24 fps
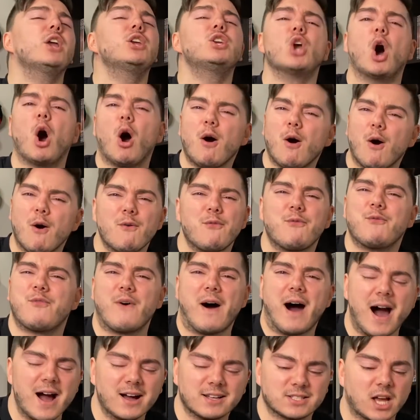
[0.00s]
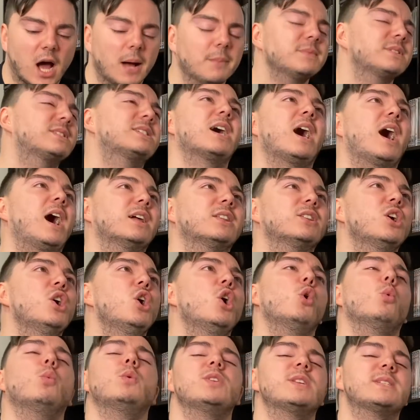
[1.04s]
Y'all fucked. I'm done
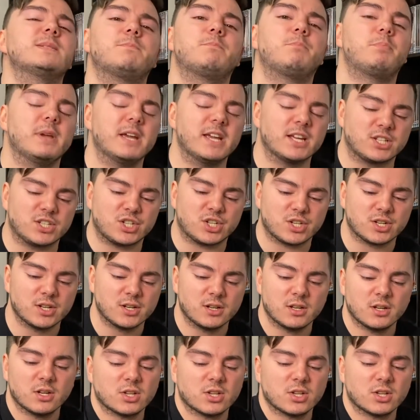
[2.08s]
with this bitch.